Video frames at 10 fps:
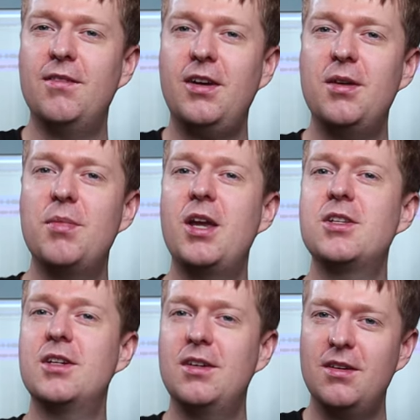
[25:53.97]
very
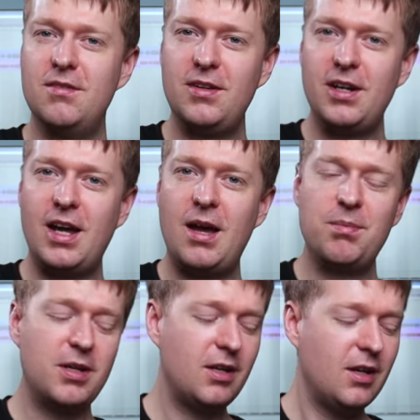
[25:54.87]
major, very
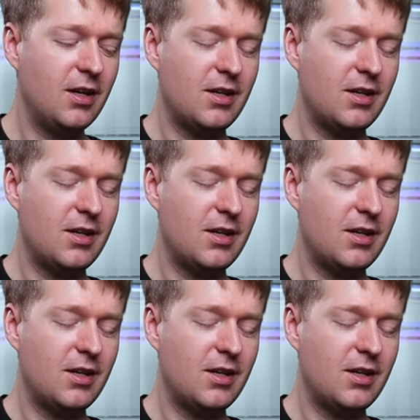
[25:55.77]
happy.